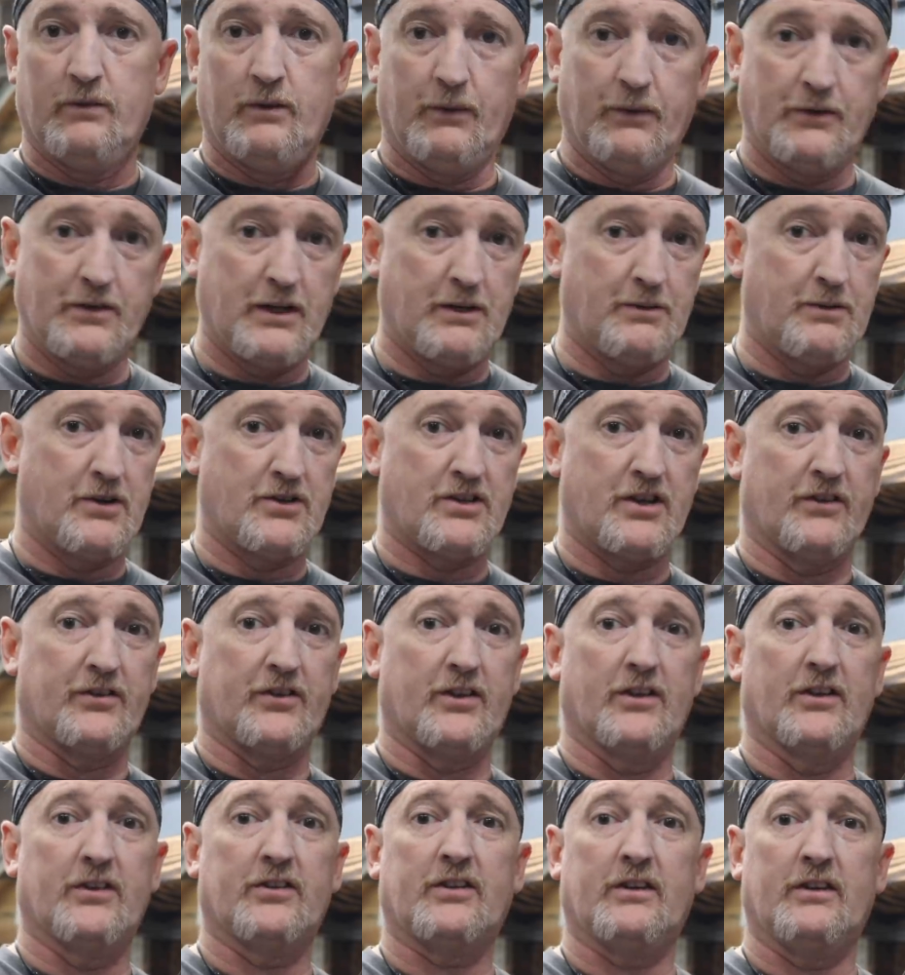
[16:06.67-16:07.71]
we redeemed ourselves
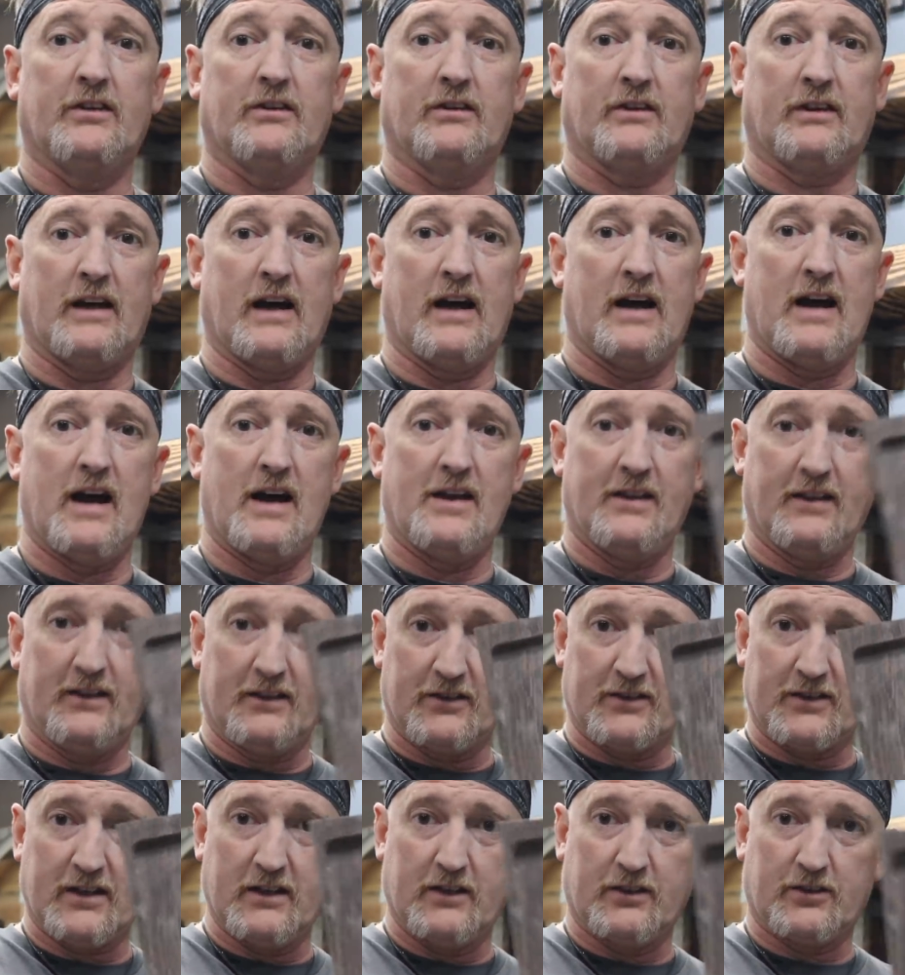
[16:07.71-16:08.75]
on this guy. I think
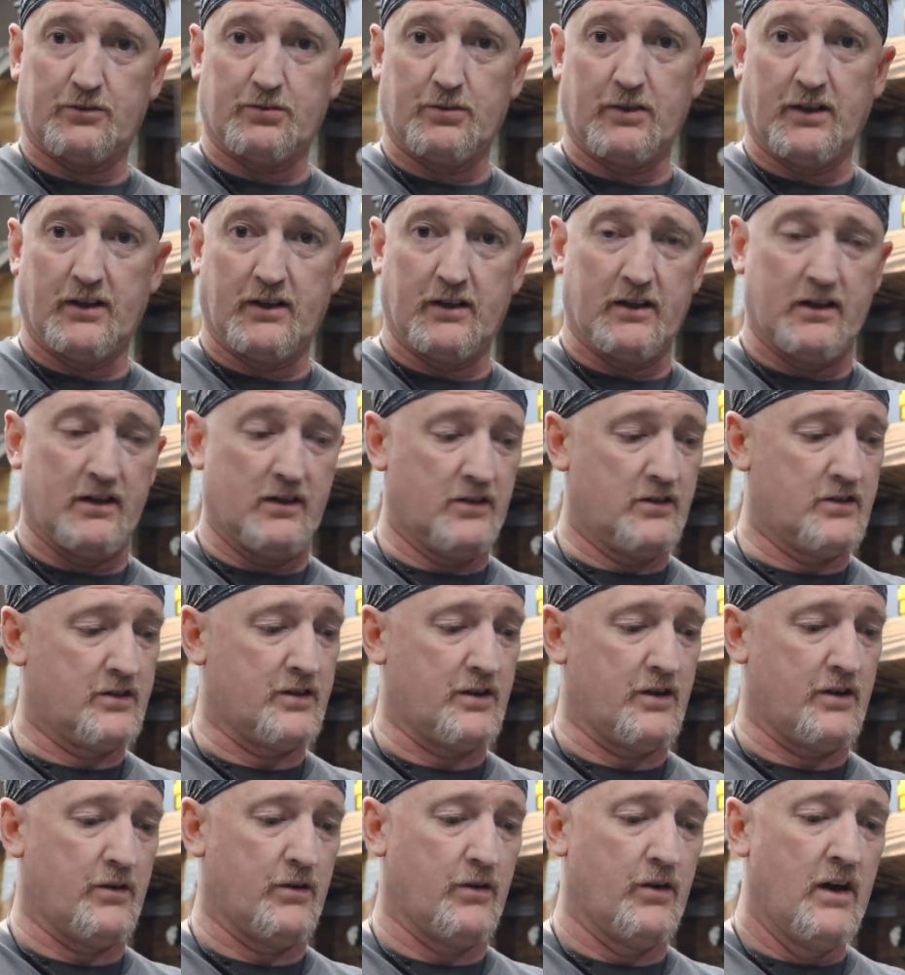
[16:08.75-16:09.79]
this guy looks pretty good.
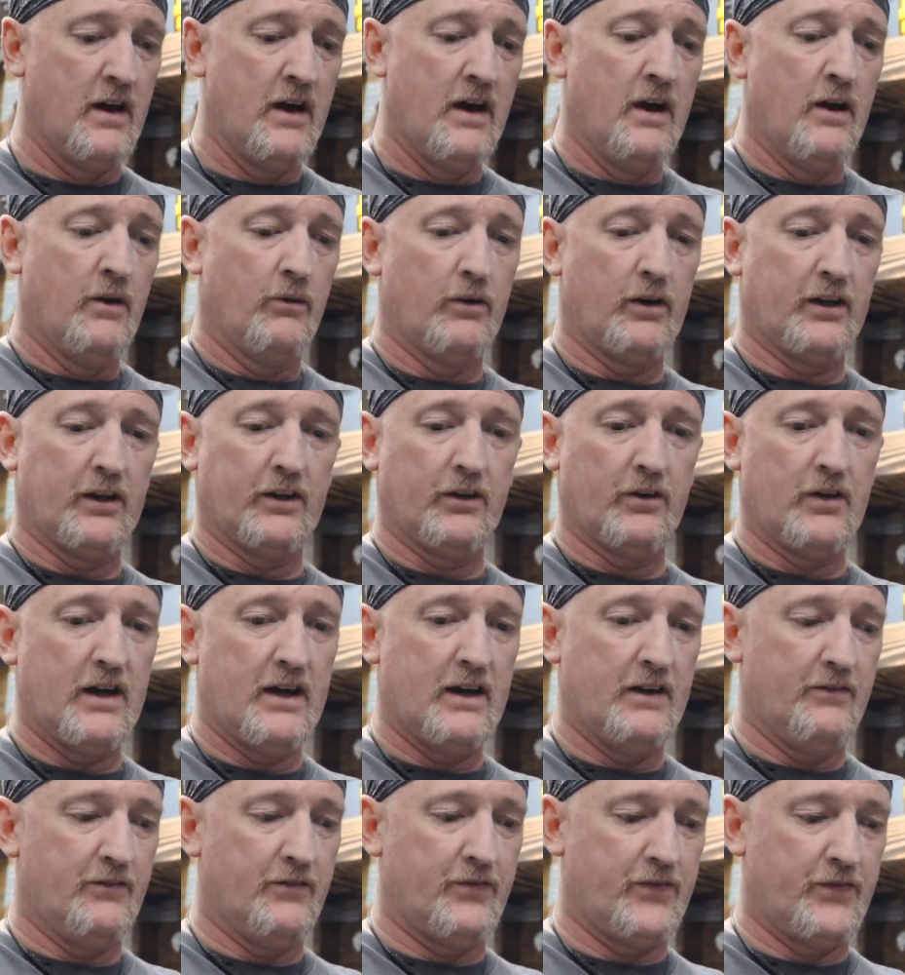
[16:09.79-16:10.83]
So we're gonna go
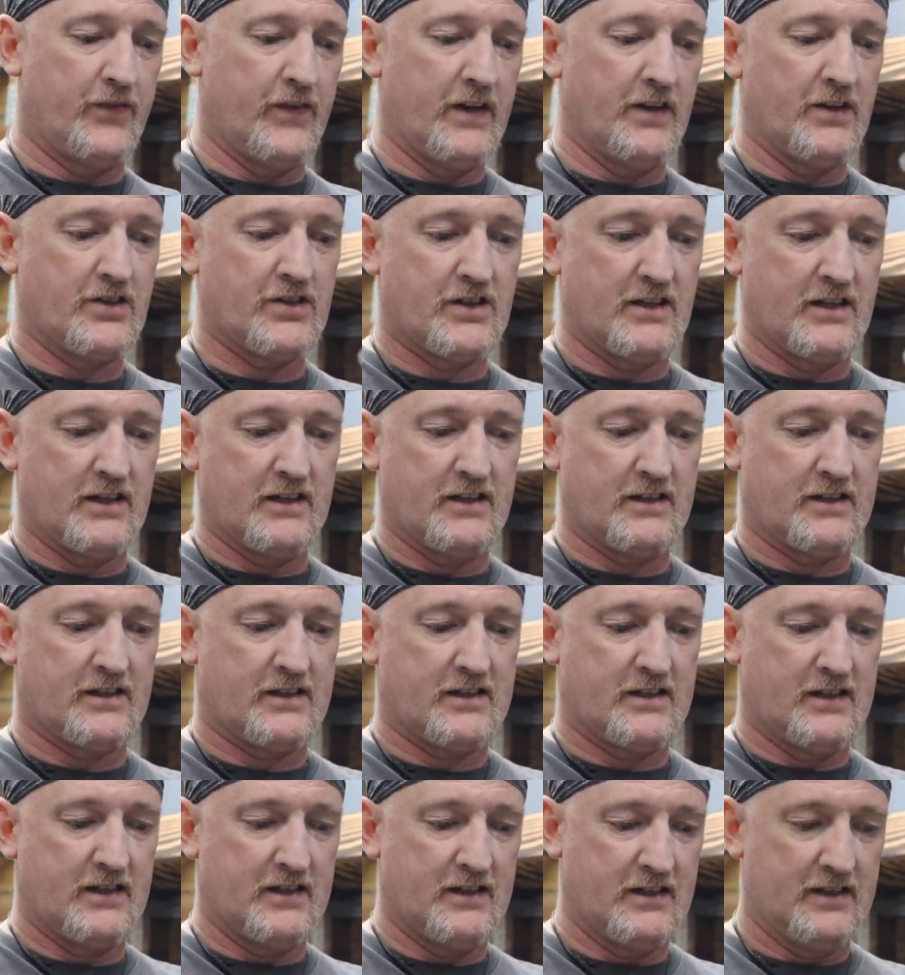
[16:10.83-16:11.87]
ahead and finish
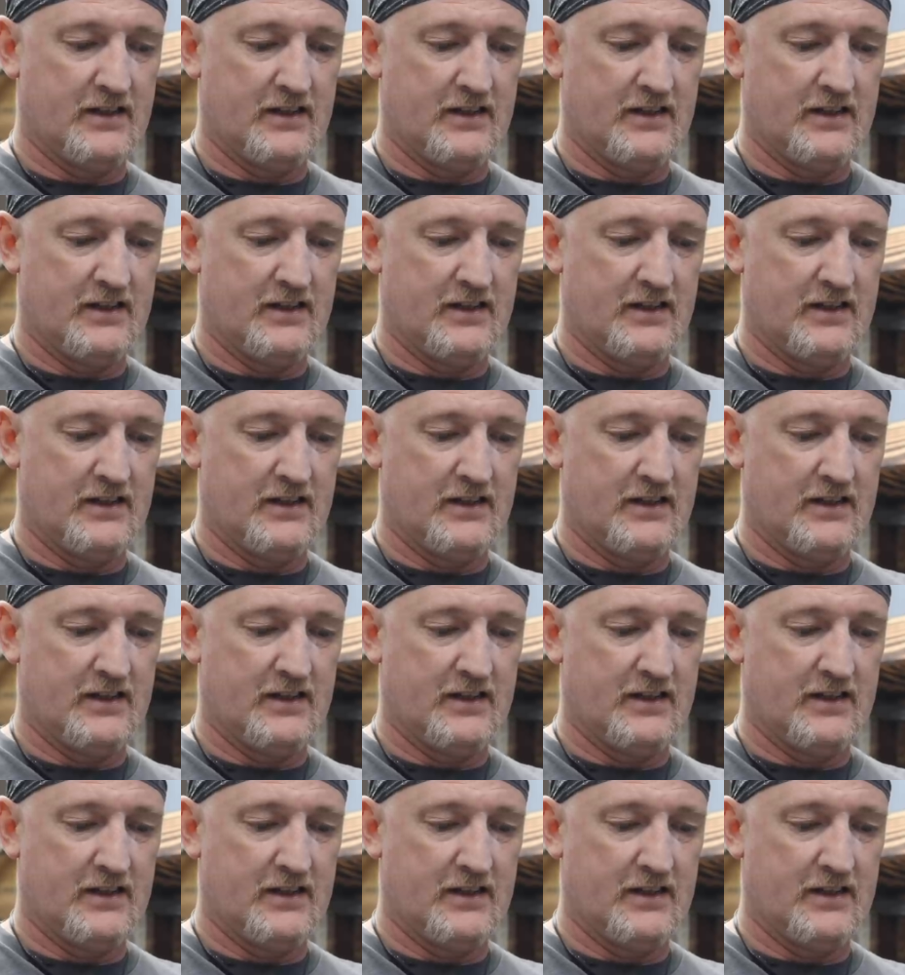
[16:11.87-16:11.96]
this.